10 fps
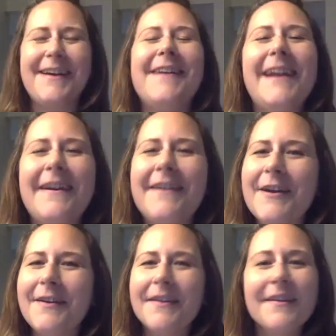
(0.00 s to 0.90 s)
All right, Erik,
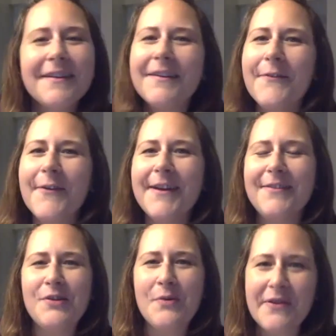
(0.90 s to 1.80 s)
what is
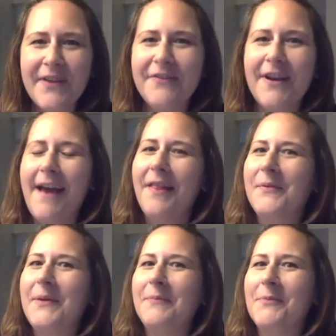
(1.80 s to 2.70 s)
your favorite
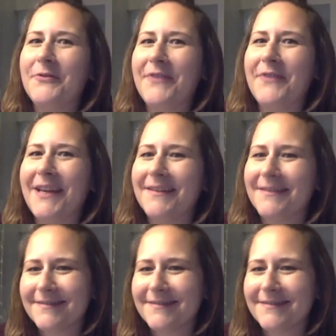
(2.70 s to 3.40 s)
Halloween movie?